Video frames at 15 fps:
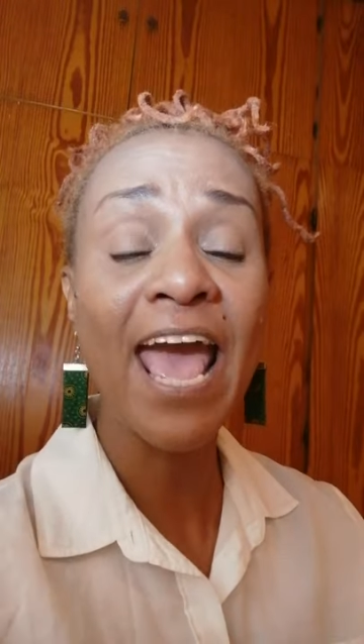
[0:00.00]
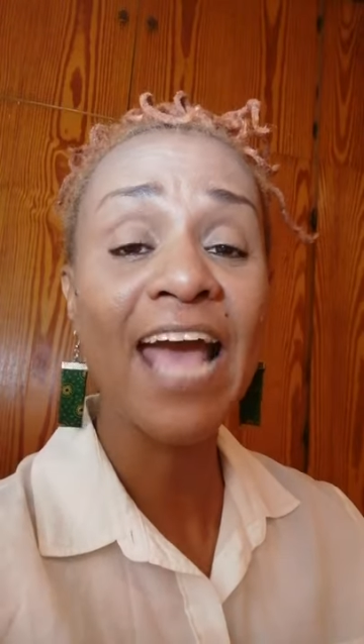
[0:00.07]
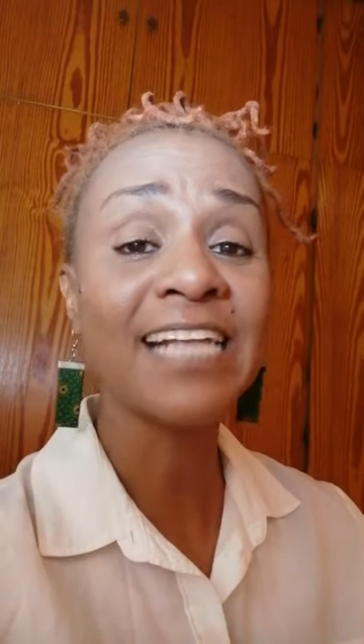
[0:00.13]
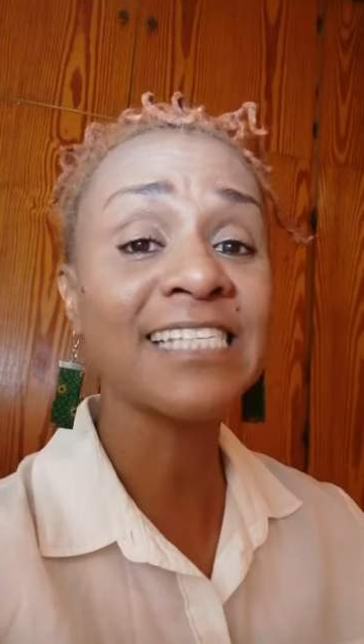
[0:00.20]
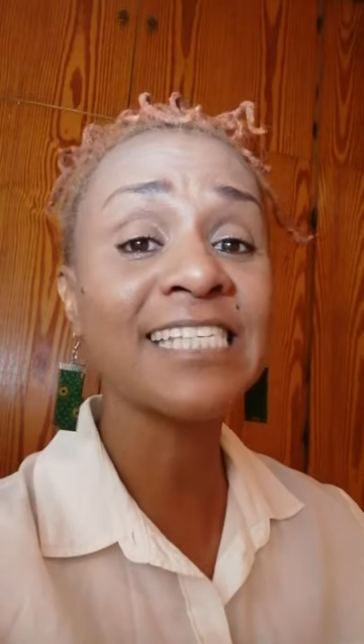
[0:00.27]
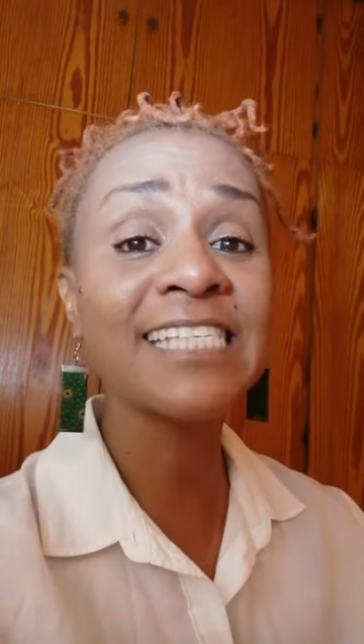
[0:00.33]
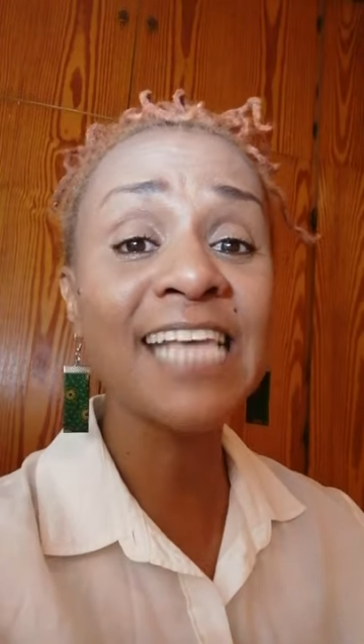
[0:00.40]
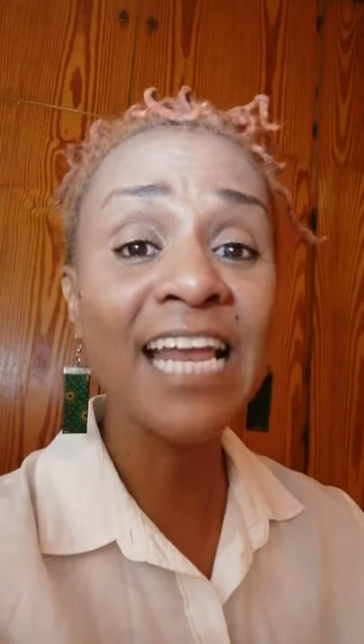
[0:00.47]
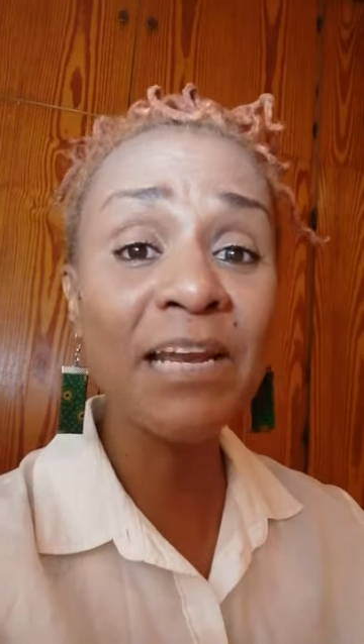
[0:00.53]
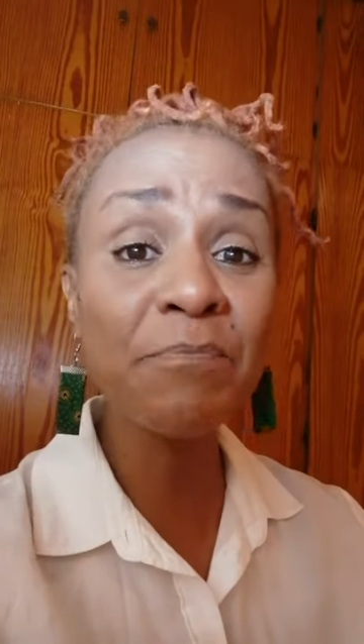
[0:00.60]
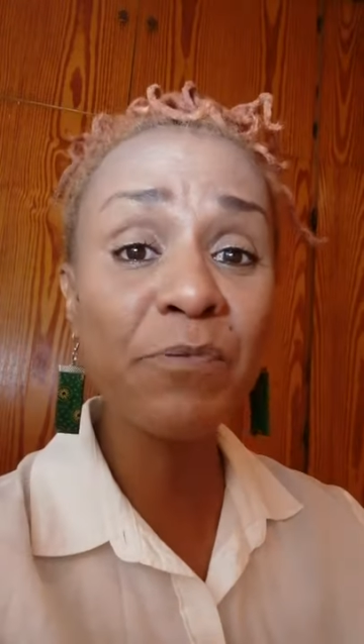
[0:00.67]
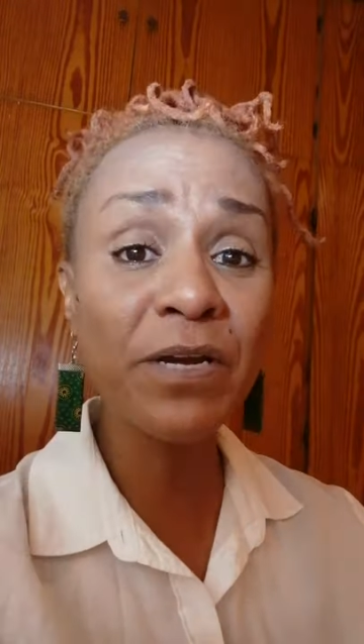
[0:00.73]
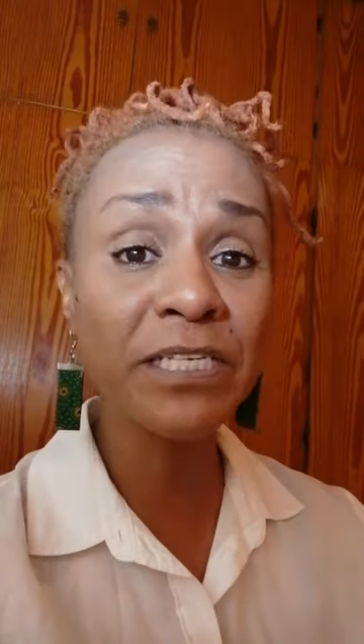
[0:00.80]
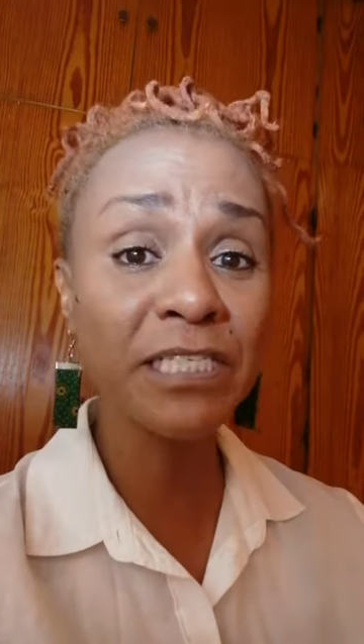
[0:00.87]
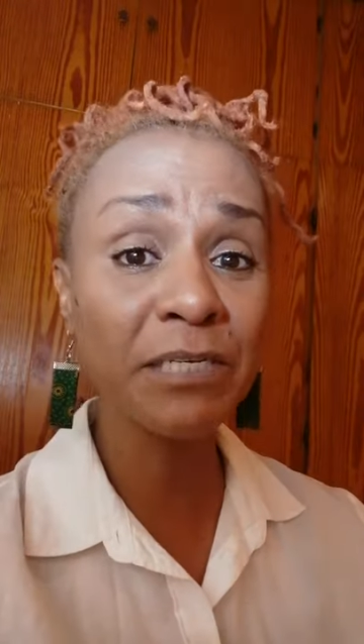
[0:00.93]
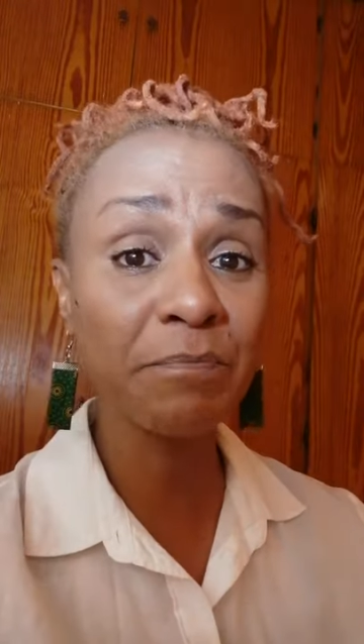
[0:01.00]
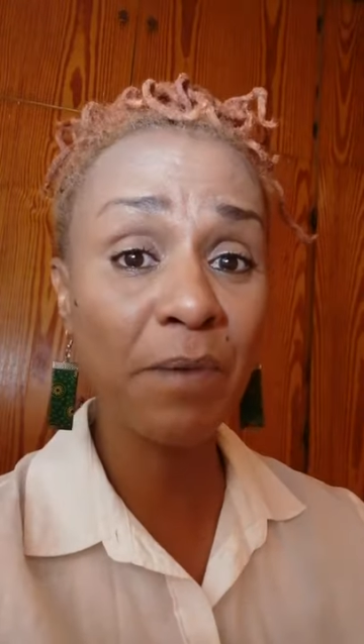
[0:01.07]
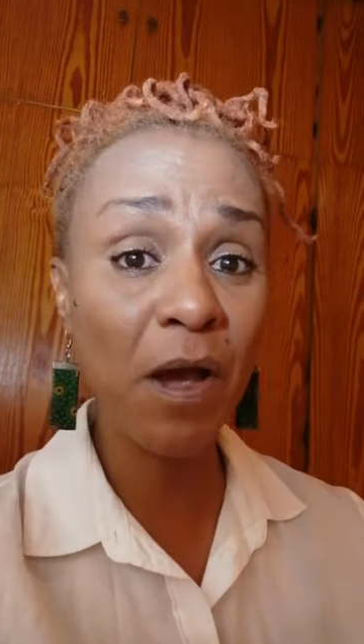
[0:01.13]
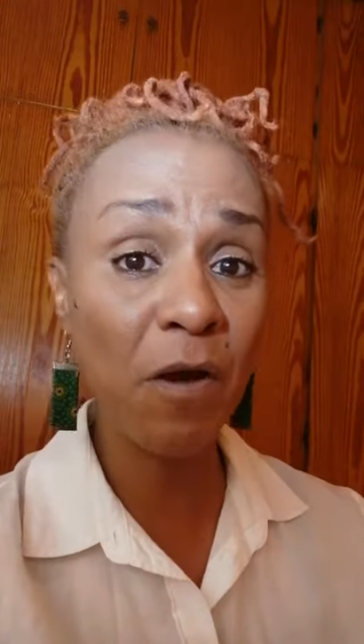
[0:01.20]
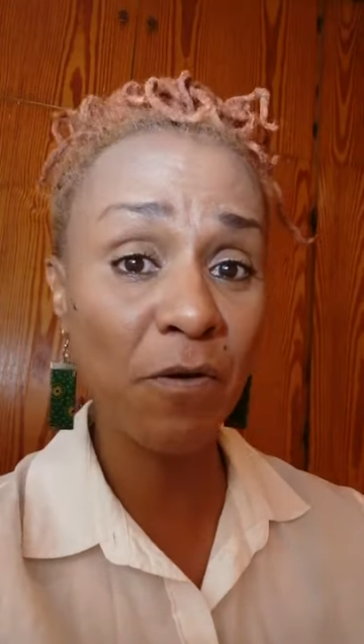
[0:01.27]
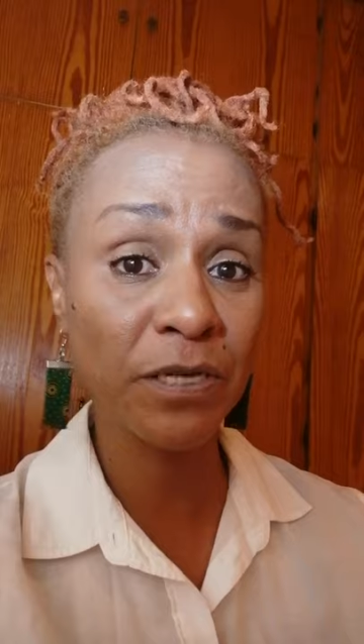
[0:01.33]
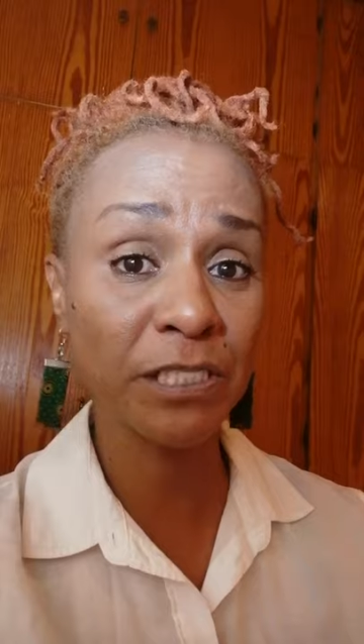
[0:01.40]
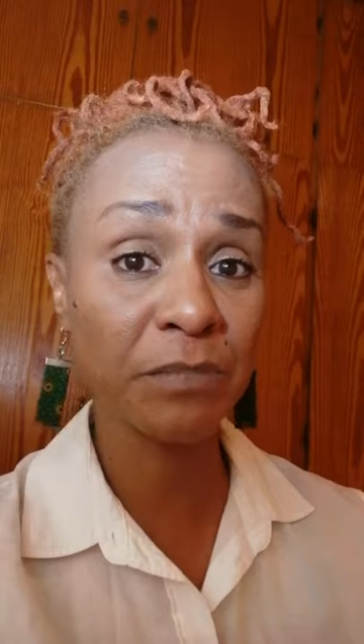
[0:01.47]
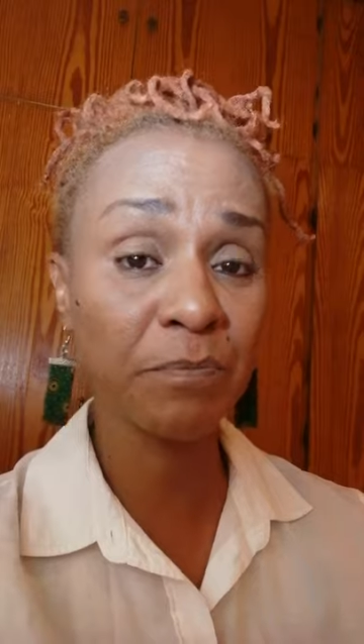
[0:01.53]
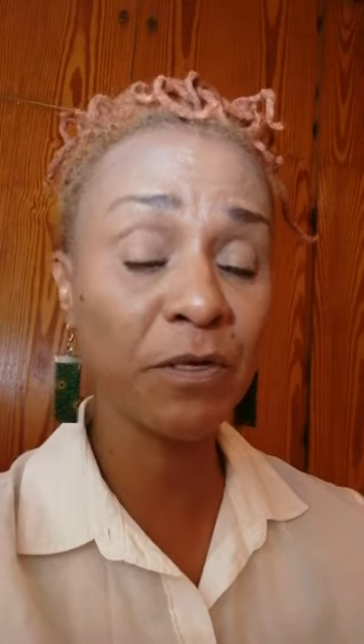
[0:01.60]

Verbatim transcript: and celebrated poets